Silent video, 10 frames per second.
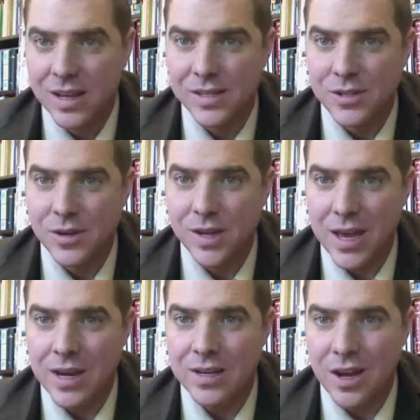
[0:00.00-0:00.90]
And so
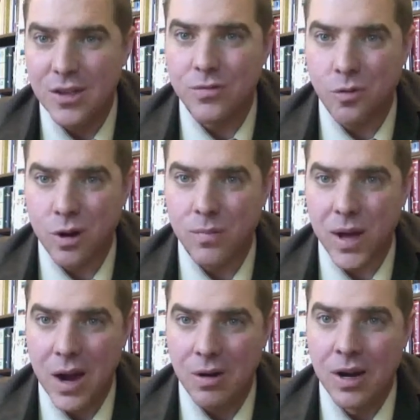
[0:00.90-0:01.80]
again, another foreign
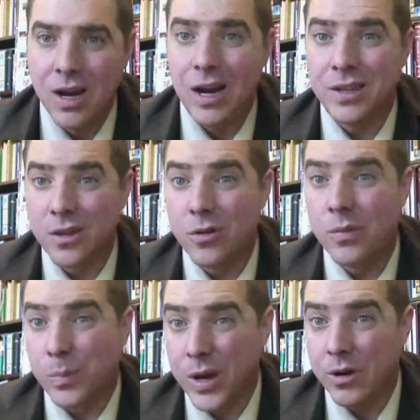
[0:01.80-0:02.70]
power, another
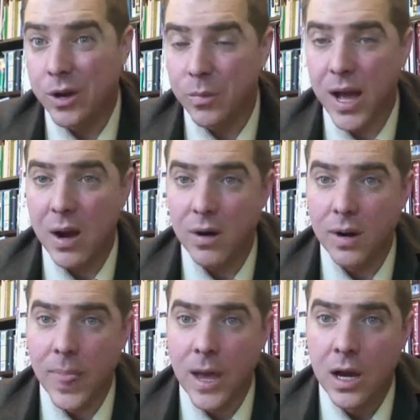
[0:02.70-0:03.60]
imperial power,
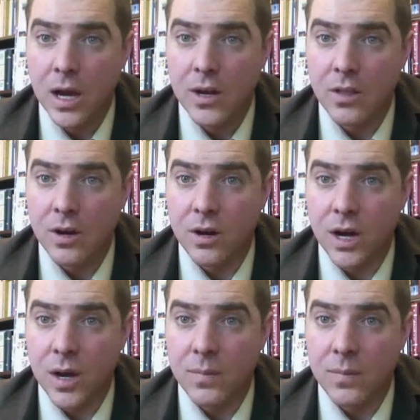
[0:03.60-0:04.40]
another